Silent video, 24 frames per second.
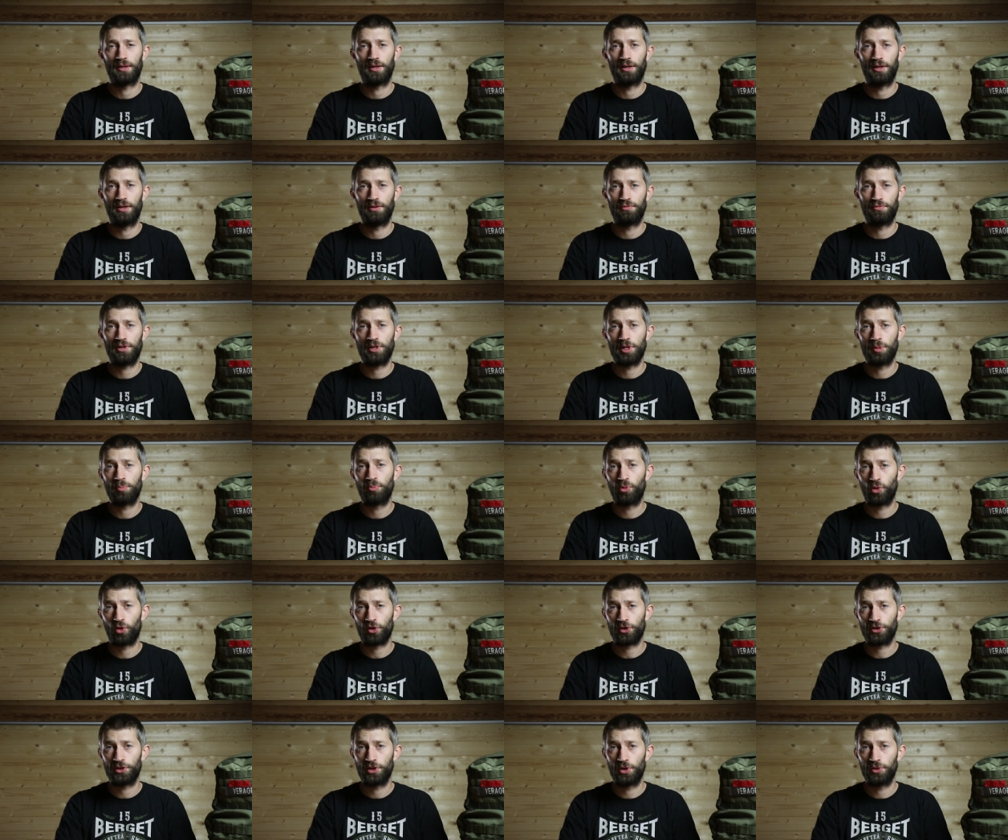A very
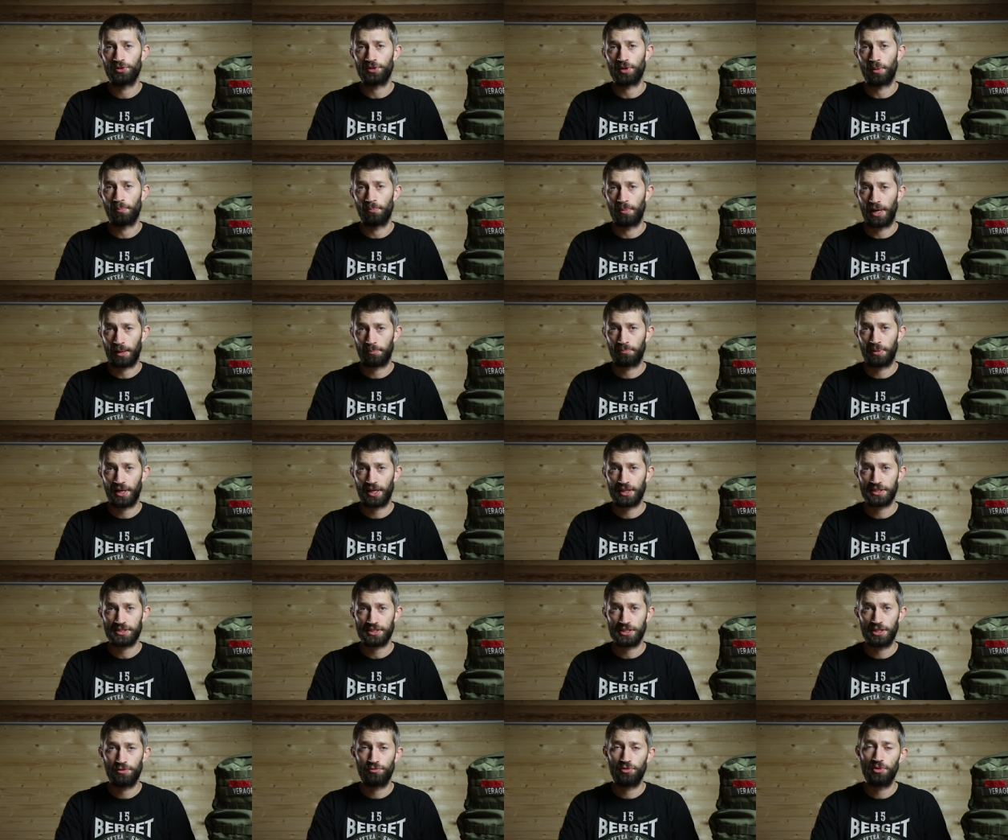important note on
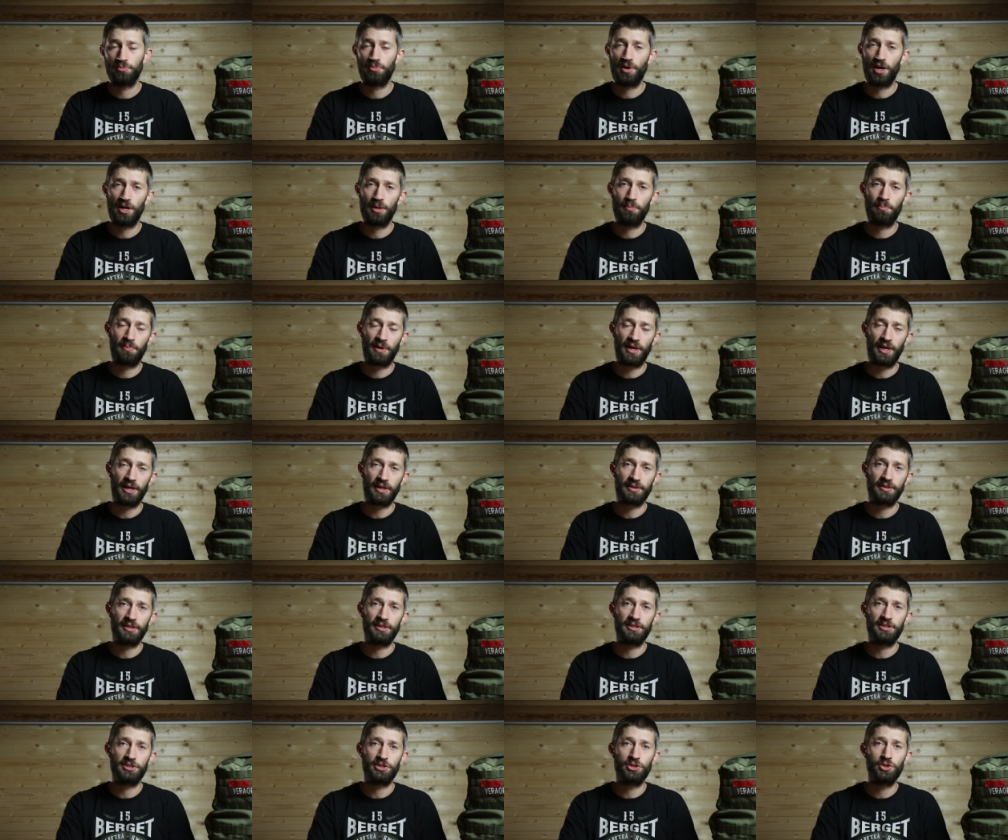backpacks, if you buy a pack
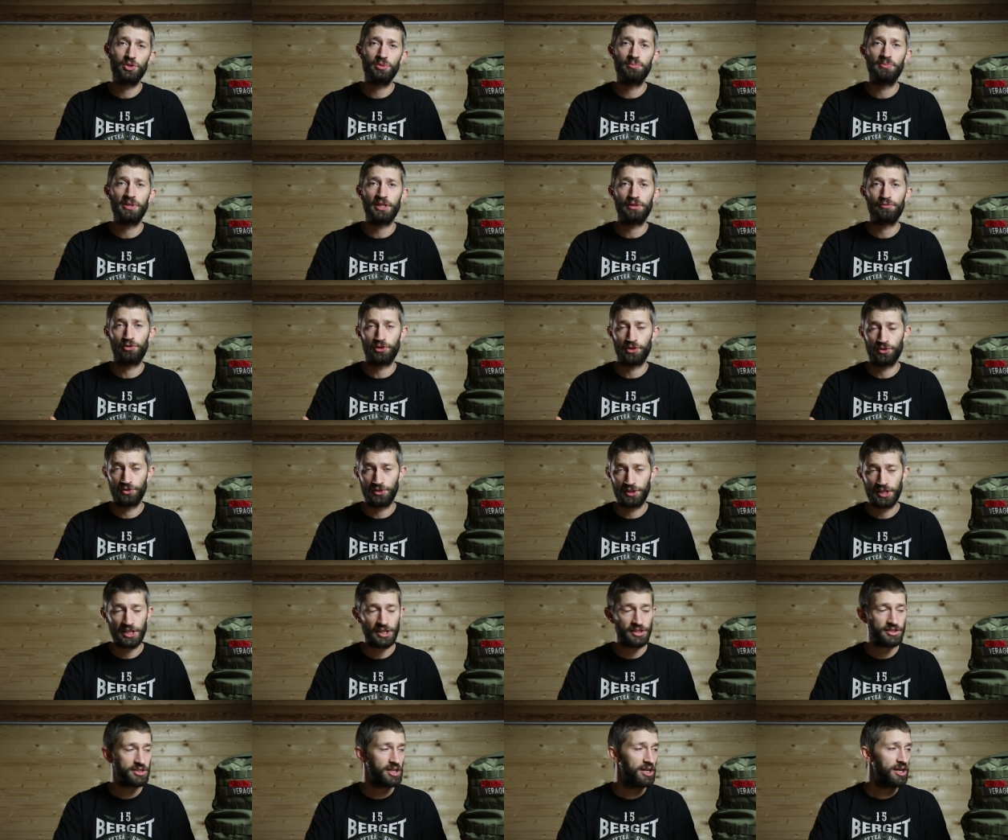that is too big for your
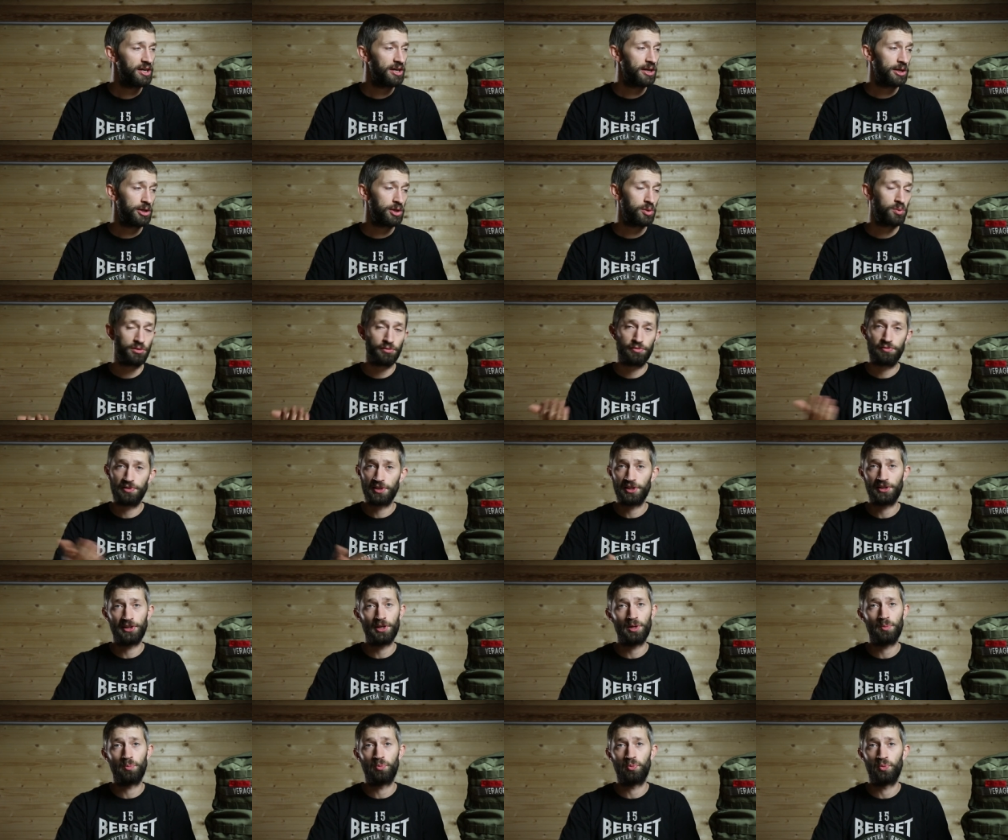needs, you will fill it
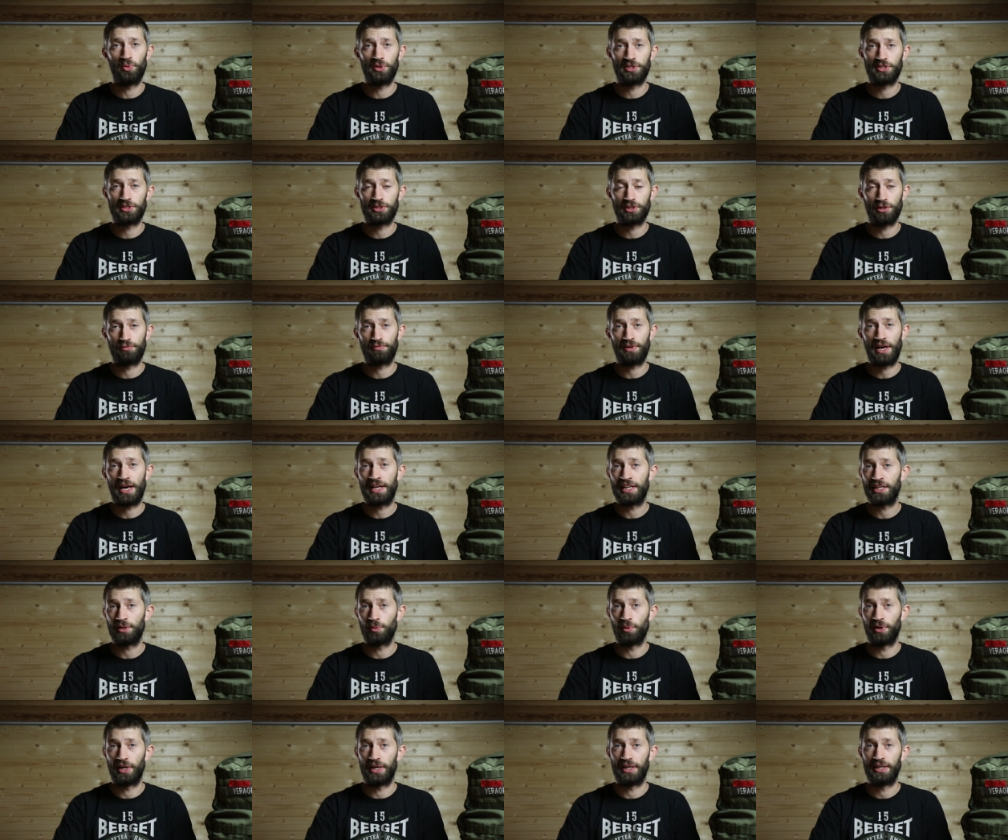up with stuff
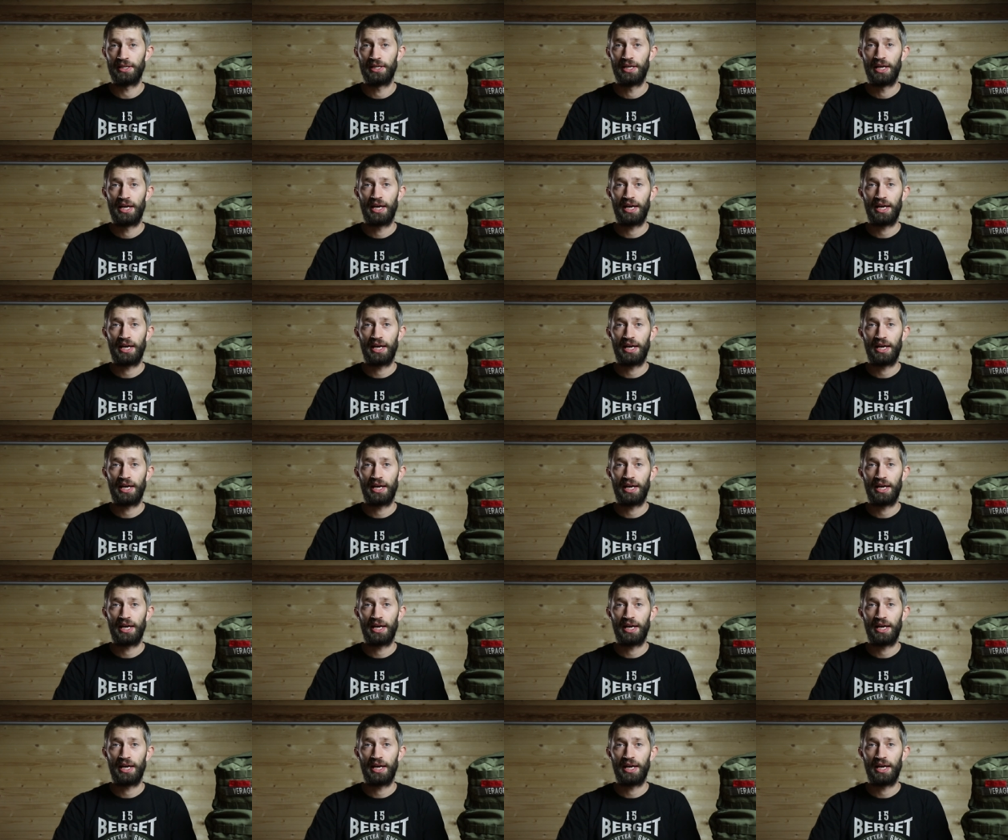anyway.